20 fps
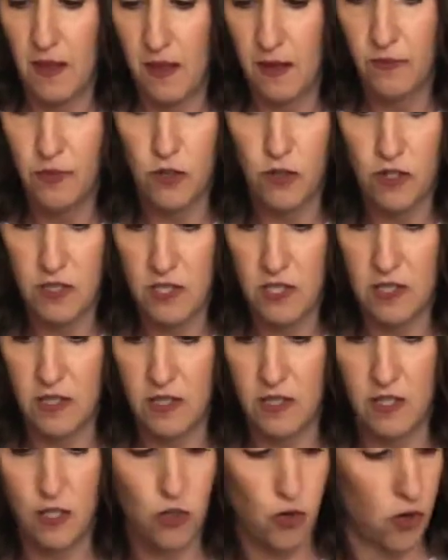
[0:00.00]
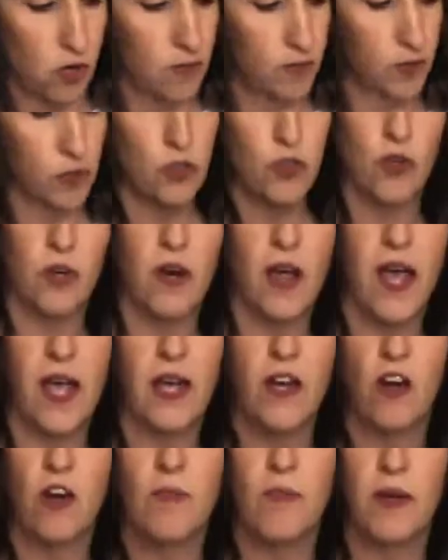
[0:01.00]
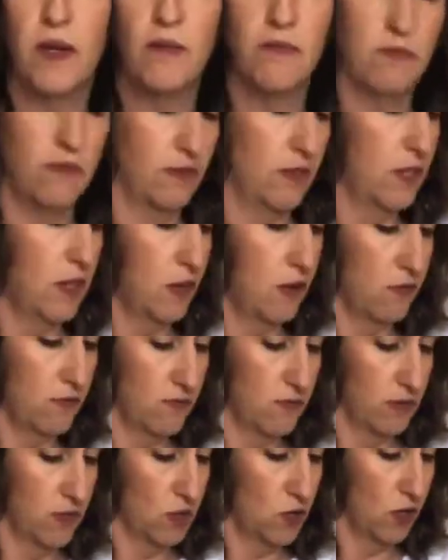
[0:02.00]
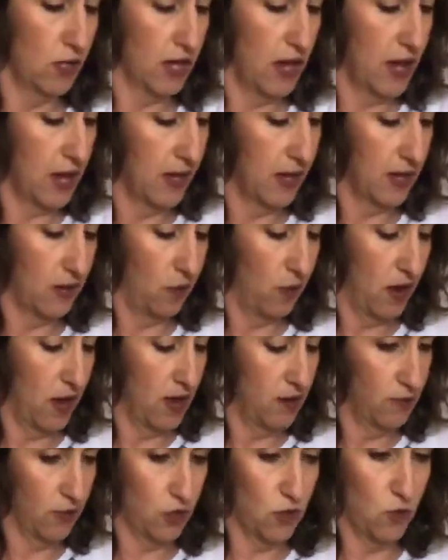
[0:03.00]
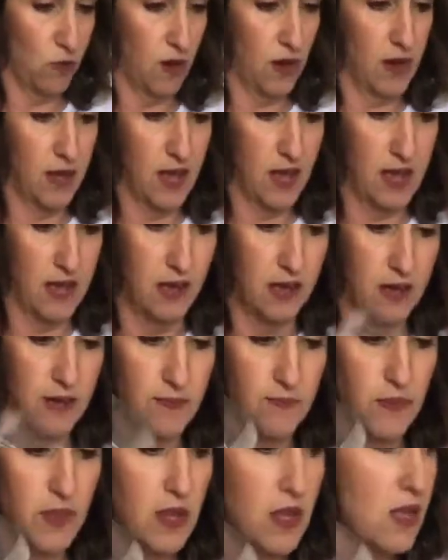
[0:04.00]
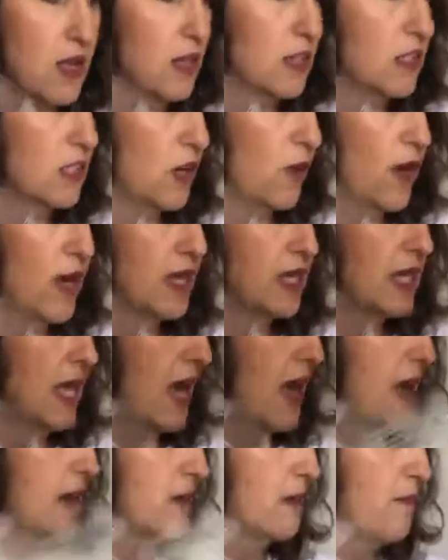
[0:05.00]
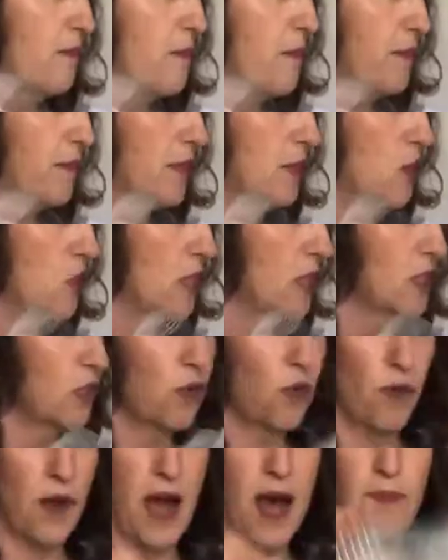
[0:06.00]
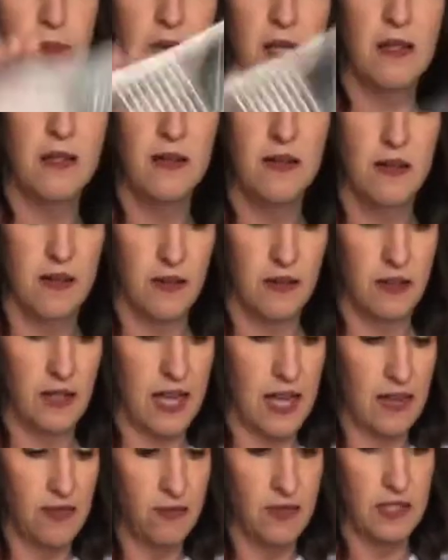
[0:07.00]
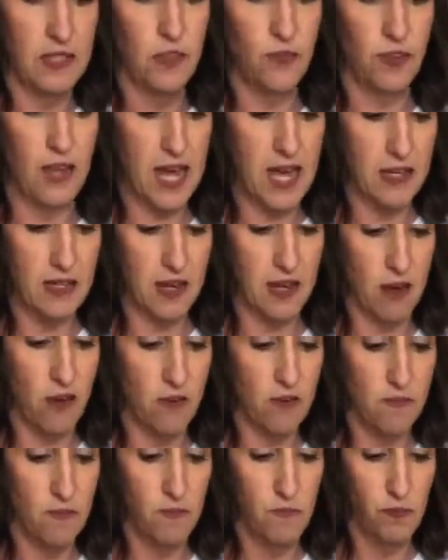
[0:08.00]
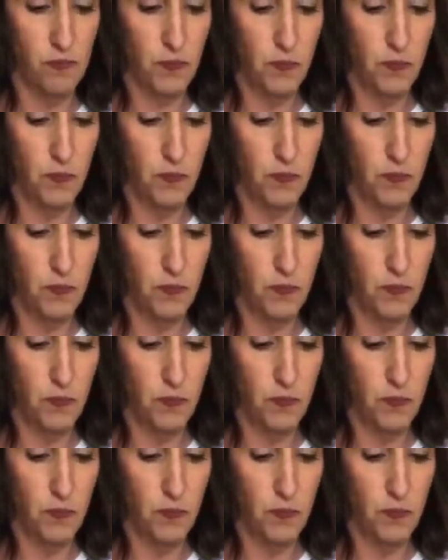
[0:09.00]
of course, it's an adorable door hanger, but, you know, you can hang it wherever you want to hang it. So, again, just laying this flat down,